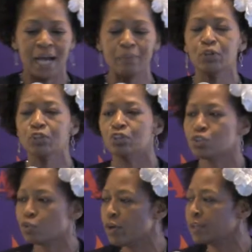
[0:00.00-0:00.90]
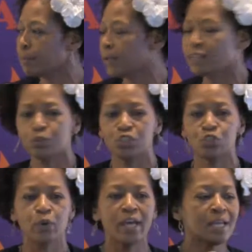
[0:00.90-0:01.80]
I'm going to destroy the place where
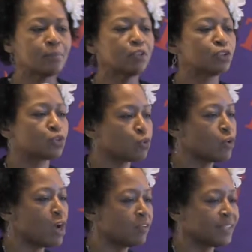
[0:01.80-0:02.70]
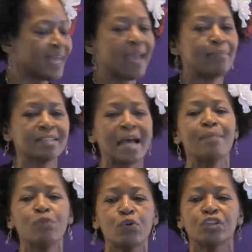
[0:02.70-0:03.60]
you dwell. I'm going to destroy all the inhabitants.
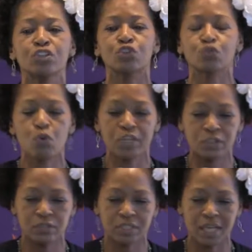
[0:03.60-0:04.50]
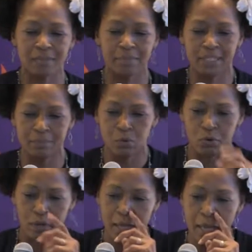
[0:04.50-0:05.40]
I'm going to destroy your Sodom and
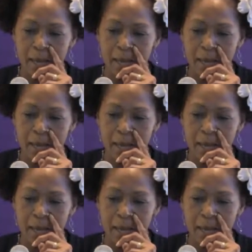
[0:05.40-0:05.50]
Gomorrah.